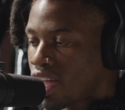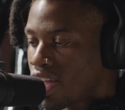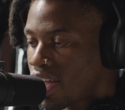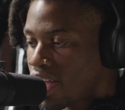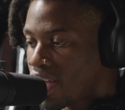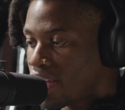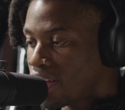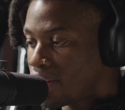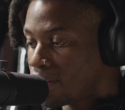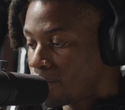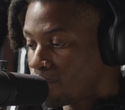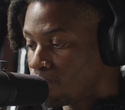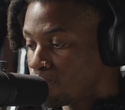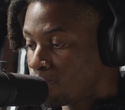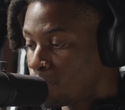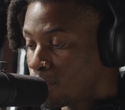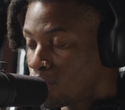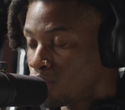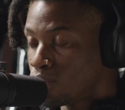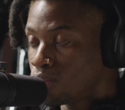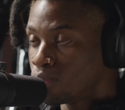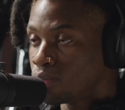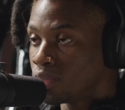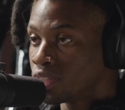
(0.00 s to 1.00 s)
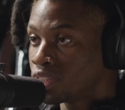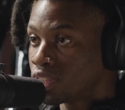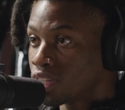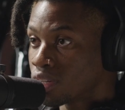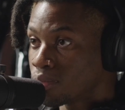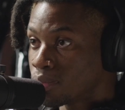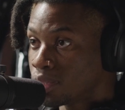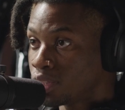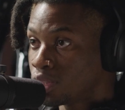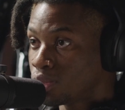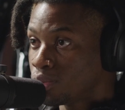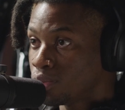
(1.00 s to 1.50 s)
And boom, it
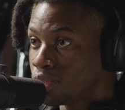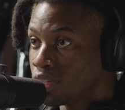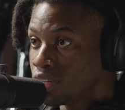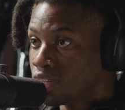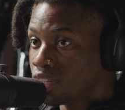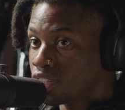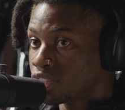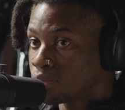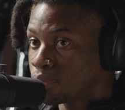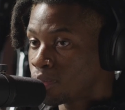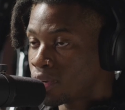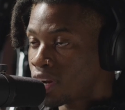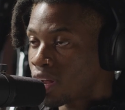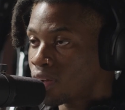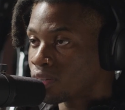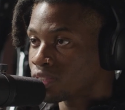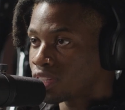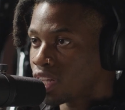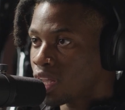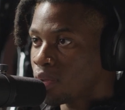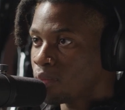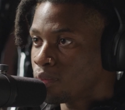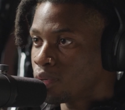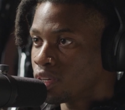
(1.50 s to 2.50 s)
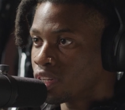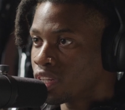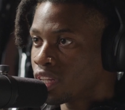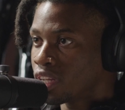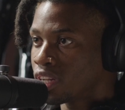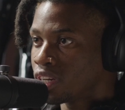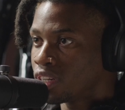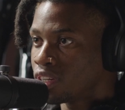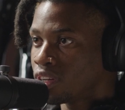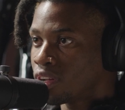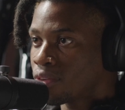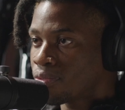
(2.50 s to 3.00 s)
took me 2 years, but I was able to
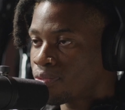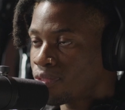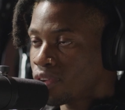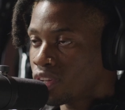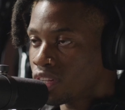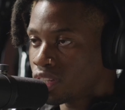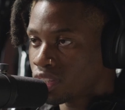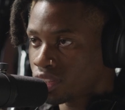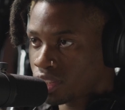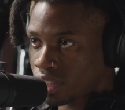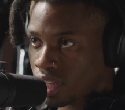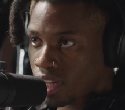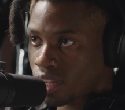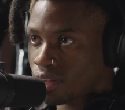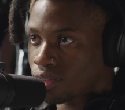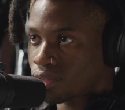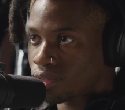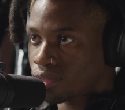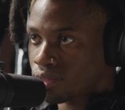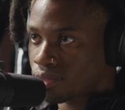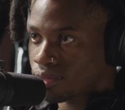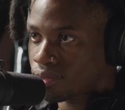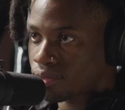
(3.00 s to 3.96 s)
get enough feelings out.